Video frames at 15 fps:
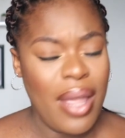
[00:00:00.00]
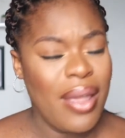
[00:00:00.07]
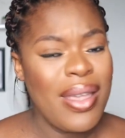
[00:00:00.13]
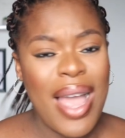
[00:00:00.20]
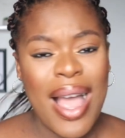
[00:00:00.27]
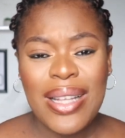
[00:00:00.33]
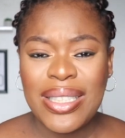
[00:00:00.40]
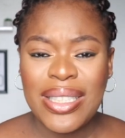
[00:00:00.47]

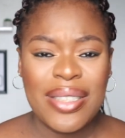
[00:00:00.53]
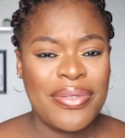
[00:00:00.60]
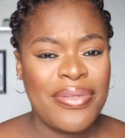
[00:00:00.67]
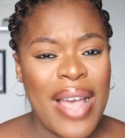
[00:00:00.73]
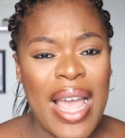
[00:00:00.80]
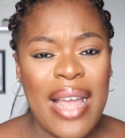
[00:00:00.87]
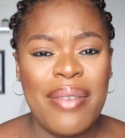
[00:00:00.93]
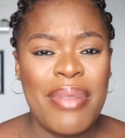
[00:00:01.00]
yeah, she's
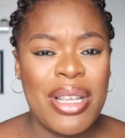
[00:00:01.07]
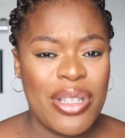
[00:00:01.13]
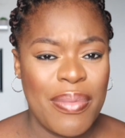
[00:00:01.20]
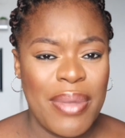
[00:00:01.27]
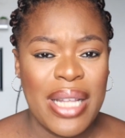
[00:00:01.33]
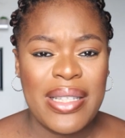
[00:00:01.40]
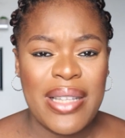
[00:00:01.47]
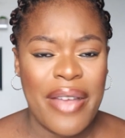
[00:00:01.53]
fine.
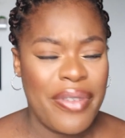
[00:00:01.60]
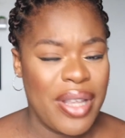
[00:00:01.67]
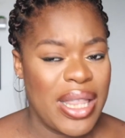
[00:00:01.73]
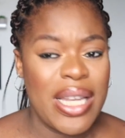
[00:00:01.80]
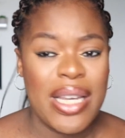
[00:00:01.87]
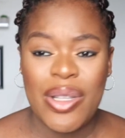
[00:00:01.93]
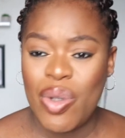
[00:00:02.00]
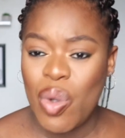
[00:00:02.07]
Measurements,
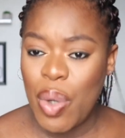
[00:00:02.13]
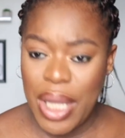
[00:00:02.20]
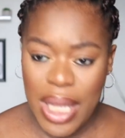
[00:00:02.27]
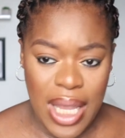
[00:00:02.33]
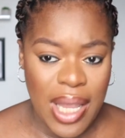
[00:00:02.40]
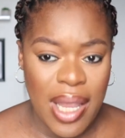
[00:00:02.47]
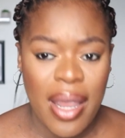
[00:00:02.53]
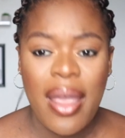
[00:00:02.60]
everything is
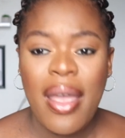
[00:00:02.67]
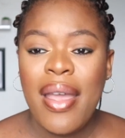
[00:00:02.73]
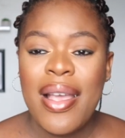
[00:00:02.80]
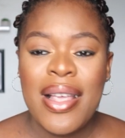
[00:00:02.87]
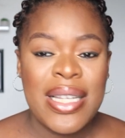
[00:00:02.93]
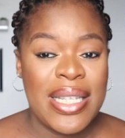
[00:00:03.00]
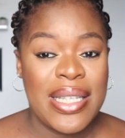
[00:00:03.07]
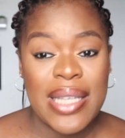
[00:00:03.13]
okay.
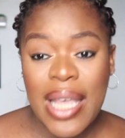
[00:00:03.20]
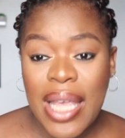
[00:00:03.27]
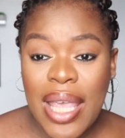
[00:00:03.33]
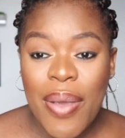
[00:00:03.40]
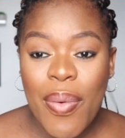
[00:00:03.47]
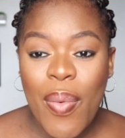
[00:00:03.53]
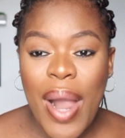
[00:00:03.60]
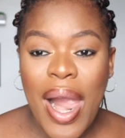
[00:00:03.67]
She's
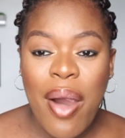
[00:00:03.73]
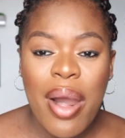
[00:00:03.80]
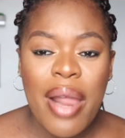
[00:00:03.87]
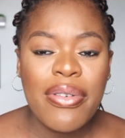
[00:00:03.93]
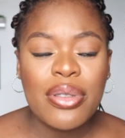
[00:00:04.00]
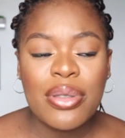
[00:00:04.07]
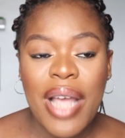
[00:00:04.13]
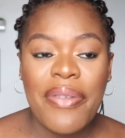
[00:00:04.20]
kicking well,
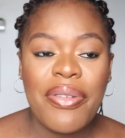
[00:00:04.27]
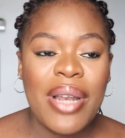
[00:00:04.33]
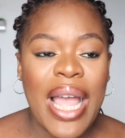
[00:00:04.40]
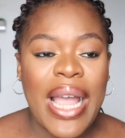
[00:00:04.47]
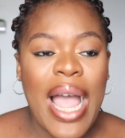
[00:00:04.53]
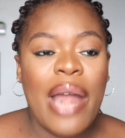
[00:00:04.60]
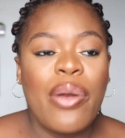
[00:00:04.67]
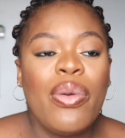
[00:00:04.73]
even though I feel
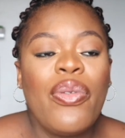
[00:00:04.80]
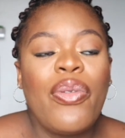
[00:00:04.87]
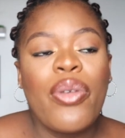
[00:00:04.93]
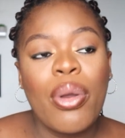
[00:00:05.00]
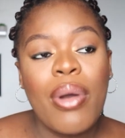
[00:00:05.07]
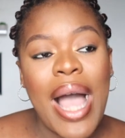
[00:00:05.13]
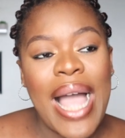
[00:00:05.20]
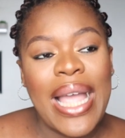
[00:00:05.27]
like I don't
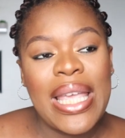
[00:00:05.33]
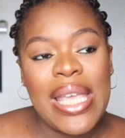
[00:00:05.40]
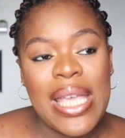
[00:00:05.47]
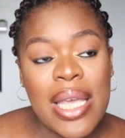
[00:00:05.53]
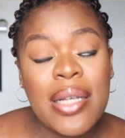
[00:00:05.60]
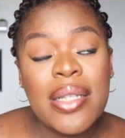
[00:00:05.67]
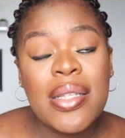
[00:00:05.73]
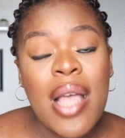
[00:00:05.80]
feel her
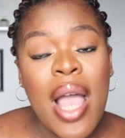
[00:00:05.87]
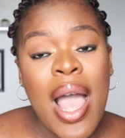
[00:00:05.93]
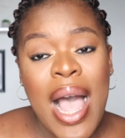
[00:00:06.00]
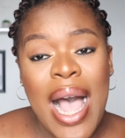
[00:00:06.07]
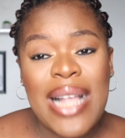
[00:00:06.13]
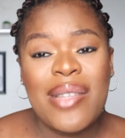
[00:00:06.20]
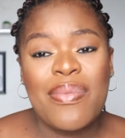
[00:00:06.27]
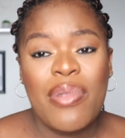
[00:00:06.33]
kicks
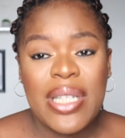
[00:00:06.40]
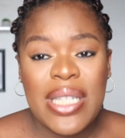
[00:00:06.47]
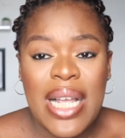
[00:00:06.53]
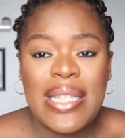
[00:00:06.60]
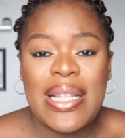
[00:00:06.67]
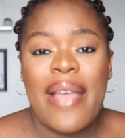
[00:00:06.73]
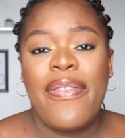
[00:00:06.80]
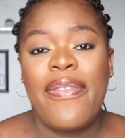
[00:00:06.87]
as much
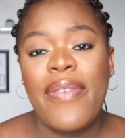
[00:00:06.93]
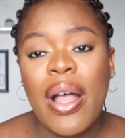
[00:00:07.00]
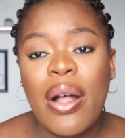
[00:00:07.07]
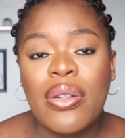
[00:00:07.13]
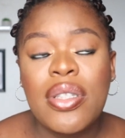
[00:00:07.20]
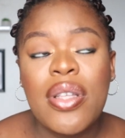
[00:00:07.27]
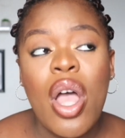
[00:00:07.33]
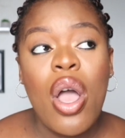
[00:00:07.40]
as I
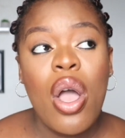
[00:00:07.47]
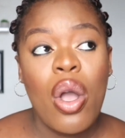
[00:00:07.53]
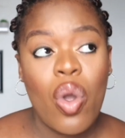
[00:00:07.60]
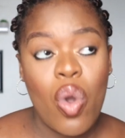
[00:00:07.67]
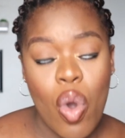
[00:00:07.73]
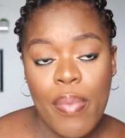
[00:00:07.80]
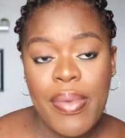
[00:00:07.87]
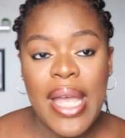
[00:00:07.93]
felt
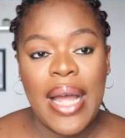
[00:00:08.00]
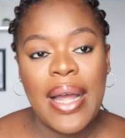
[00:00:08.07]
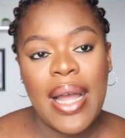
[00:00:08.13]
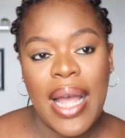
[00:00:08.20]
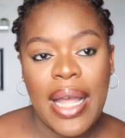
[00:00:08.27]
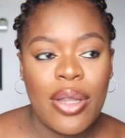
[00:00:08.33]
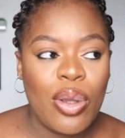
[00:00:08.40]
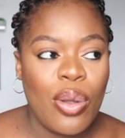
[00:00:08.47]
Kobi and
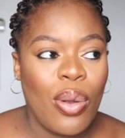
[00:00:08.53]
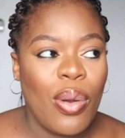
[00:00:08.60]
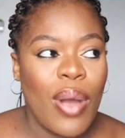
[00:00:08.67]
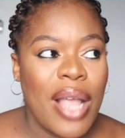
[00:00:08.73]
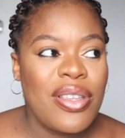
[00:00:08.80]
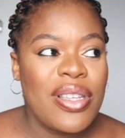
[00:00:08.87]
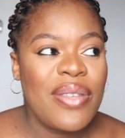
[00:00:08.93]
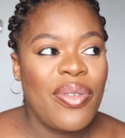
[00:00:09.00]
Kaito.
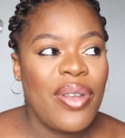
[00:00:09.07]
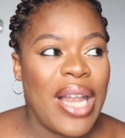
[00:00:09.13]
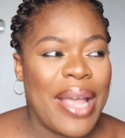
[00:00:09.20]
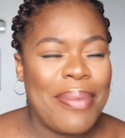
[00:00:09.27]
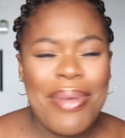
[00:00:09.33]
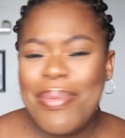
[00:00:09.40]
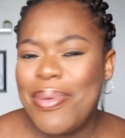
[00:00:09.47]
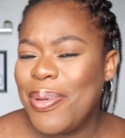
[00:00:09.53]
I just feel
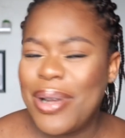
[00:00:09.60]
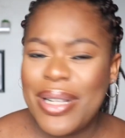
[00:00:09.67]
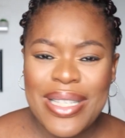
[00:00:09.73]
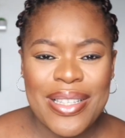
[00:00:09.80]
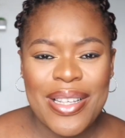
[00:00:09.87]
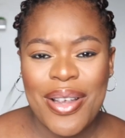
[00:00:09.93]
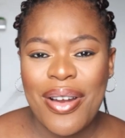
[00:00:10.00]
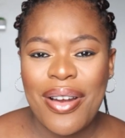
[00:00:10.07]
like maybe because
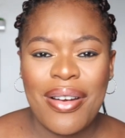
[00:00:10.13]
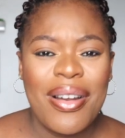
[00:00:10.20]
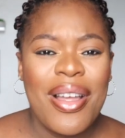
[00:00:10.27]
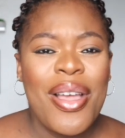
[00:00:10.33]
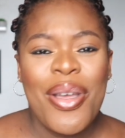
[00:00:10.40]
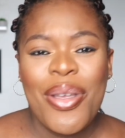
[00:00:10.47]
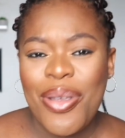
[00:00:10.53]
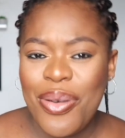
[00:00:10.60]
she's a girl,
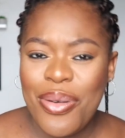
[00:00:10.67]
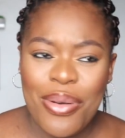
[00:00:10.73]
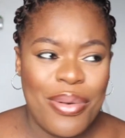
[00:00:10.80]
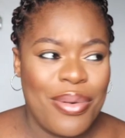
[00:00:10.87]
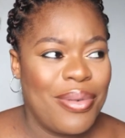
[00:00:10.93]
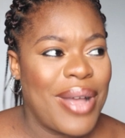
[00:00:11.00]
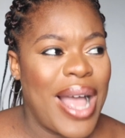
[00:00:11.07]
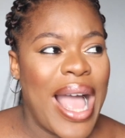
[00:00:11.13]
you
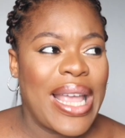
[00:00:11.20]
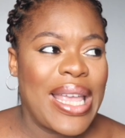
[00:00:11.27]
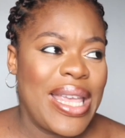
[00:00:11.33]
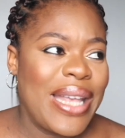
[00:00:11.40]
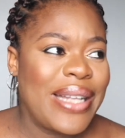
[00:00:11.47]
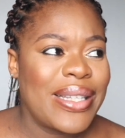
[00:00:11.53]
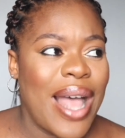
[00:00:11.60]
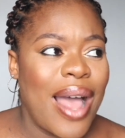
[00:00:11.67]
know, her
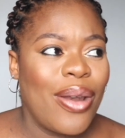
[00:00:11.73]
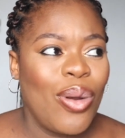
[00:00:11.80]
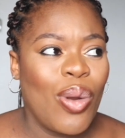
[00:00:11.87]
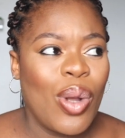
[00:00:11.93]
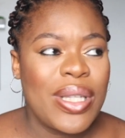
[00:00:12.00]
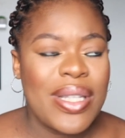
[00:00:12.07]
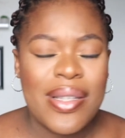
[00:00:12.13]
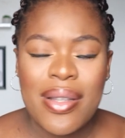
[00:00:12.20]
kicks are
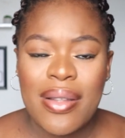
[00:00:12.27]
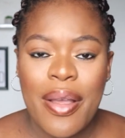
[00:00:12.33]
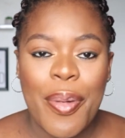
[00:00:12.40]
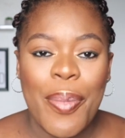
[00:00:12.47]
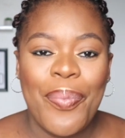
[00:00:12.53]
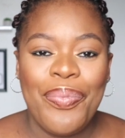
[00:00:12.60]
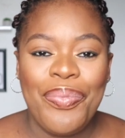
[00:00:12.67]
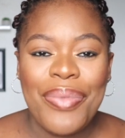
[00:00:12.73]
not
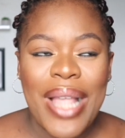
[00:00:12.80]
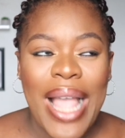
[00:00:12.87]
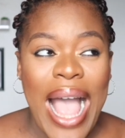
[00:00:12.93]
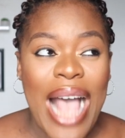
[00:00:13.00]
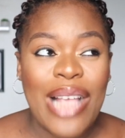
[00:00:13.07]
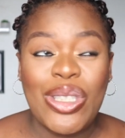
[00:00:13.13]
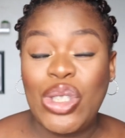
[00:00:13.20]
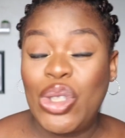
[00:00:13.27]
um
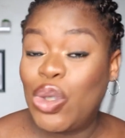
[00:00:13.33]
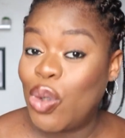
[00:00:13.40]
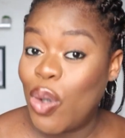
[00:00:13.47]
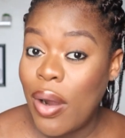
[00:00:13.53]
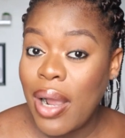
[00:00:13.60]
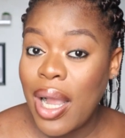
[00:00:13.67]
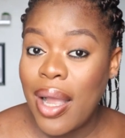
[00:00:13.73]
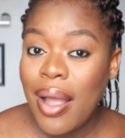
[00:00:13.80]
as
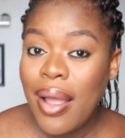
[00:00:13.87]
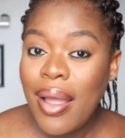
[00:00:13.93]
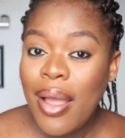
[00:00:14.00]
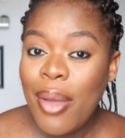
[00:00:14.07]
strong.